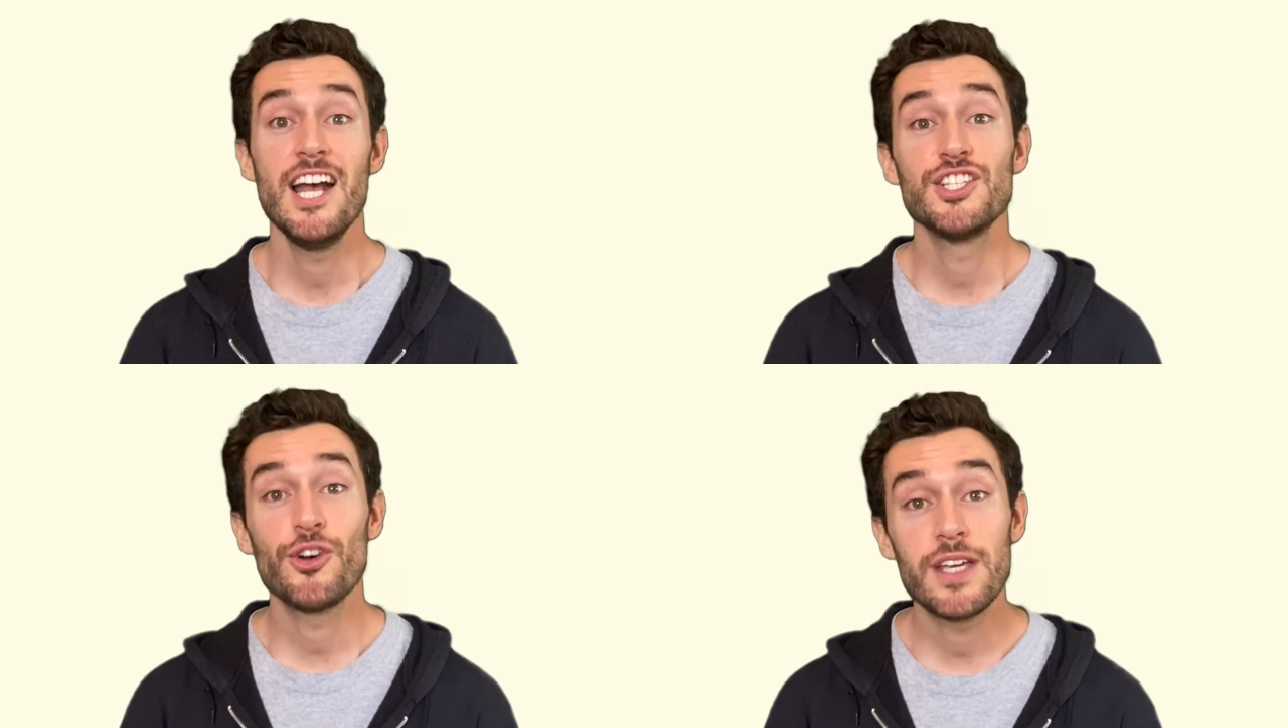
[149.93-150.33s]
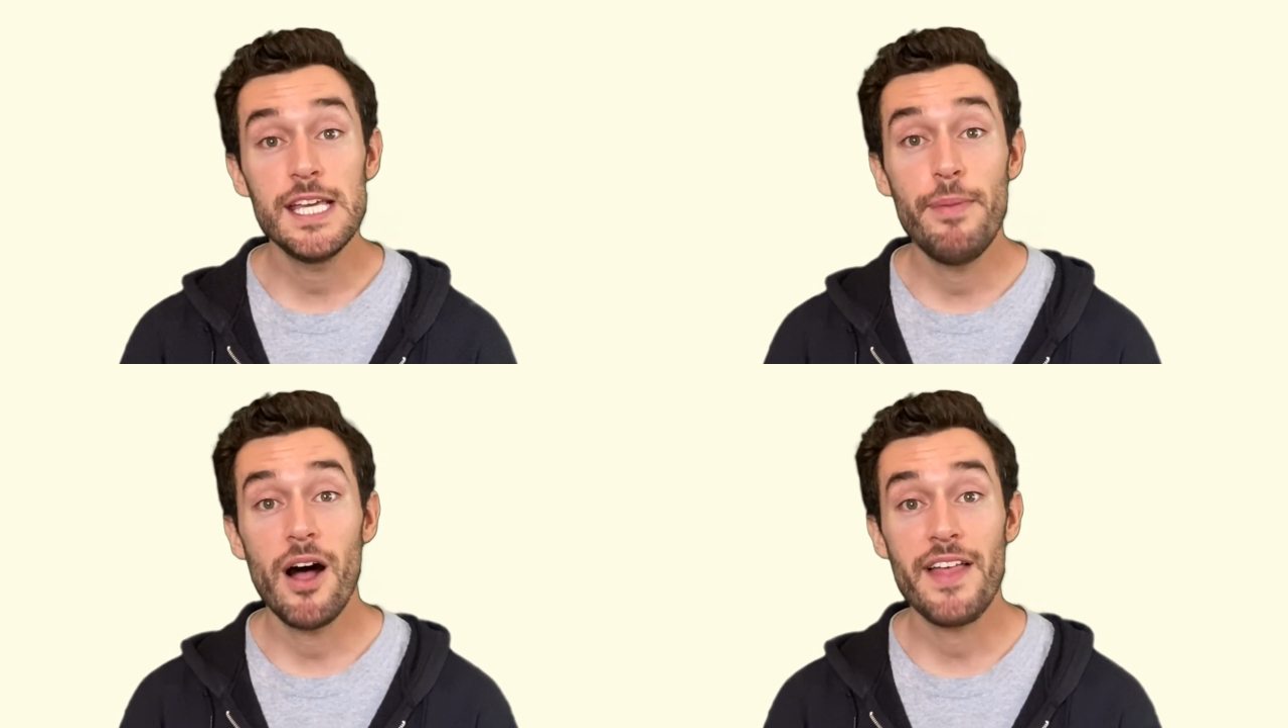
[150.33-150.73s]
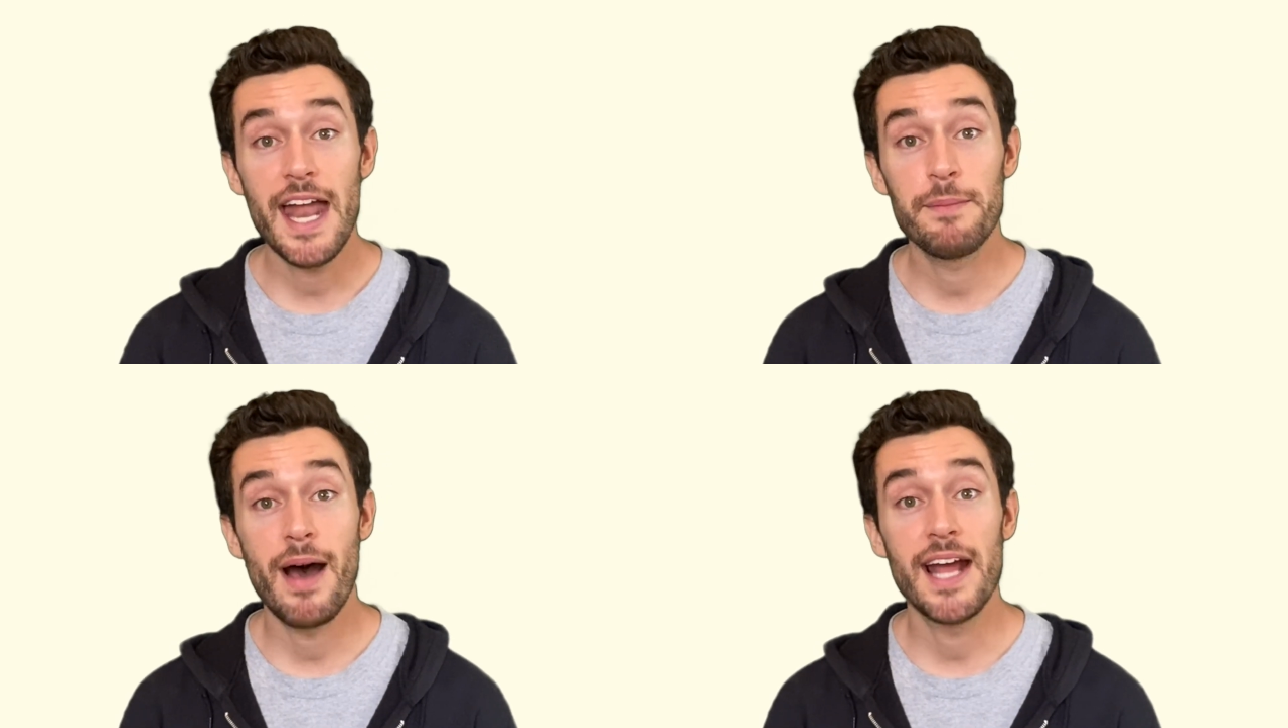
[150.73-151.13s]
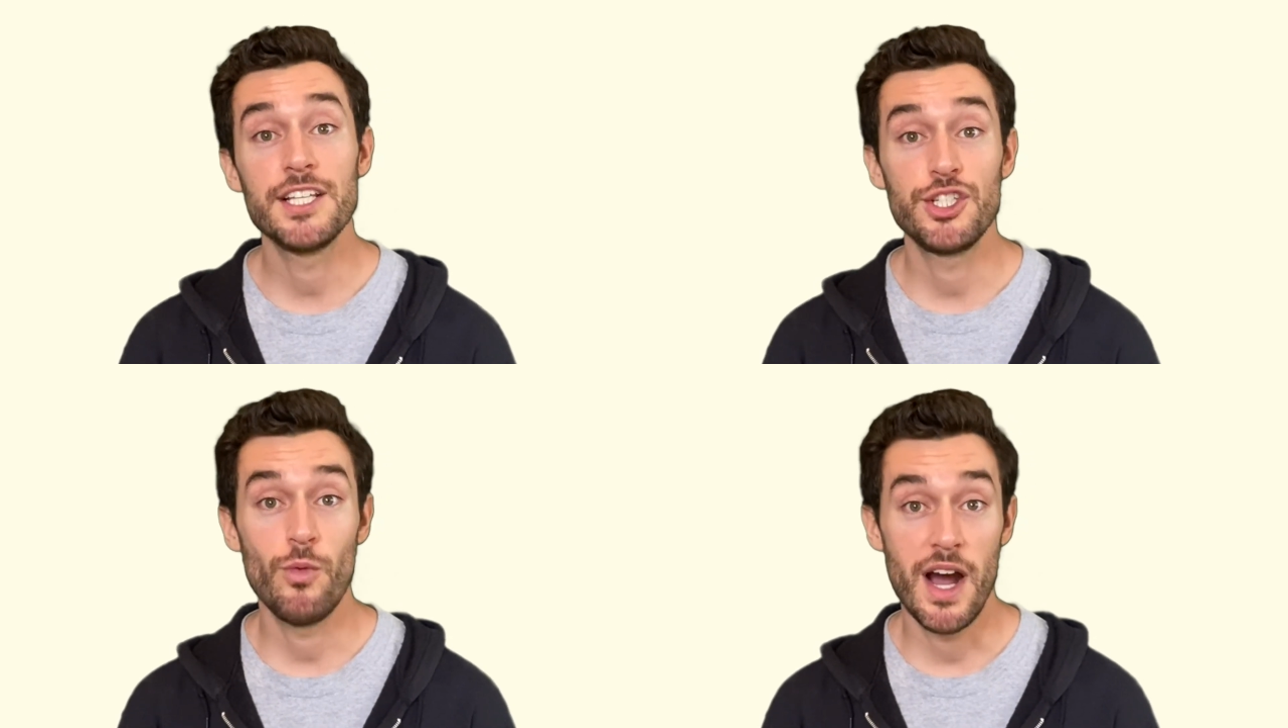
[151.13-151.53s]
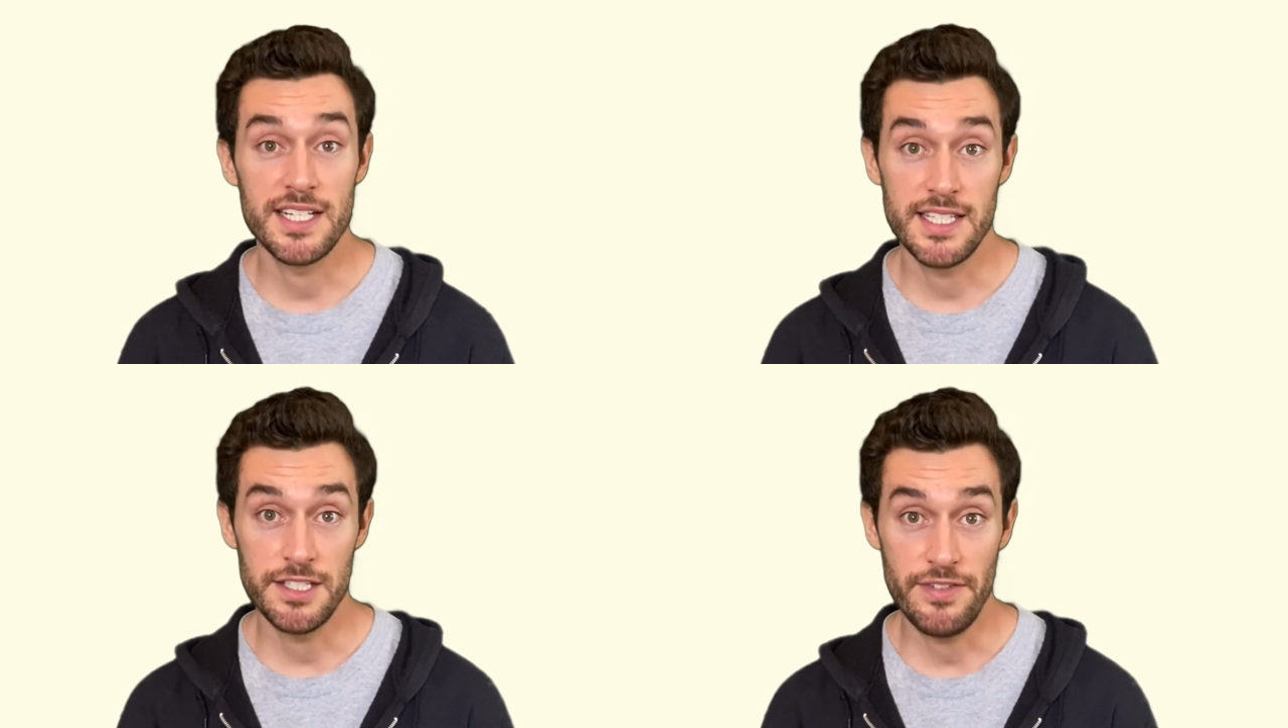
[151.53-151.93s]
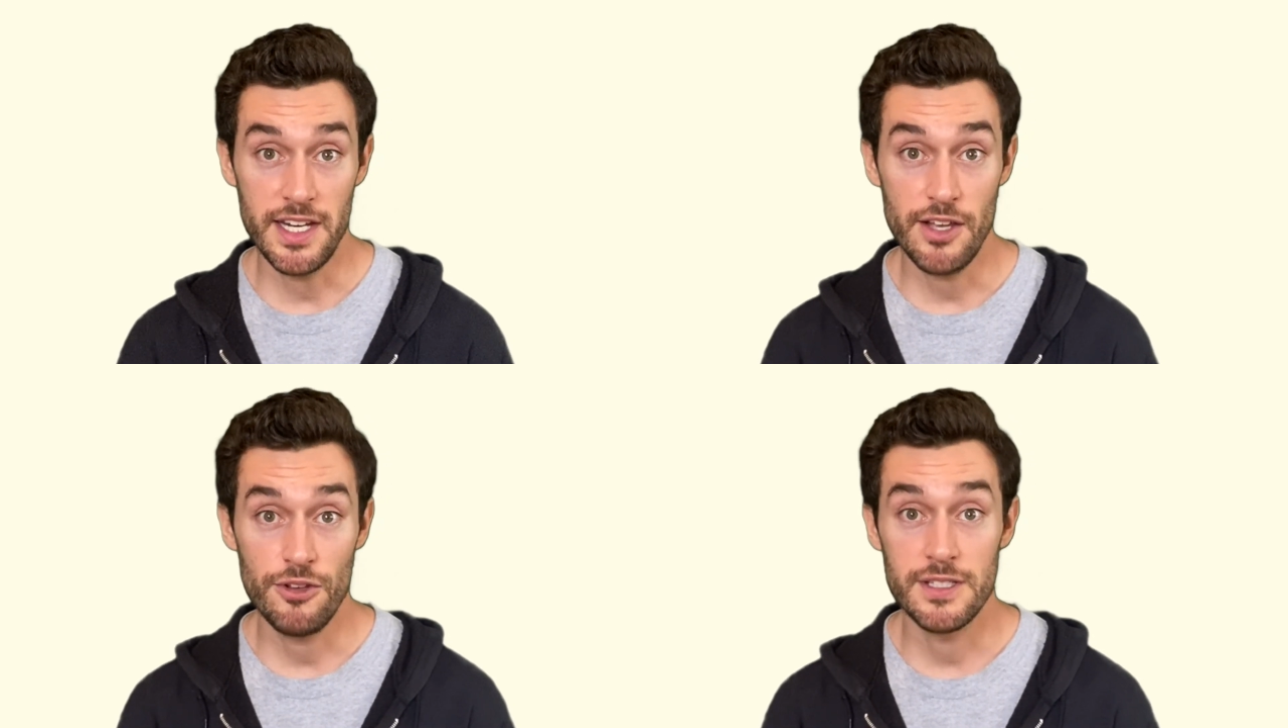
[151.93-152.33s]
So keep all that in mind as you watch these videos,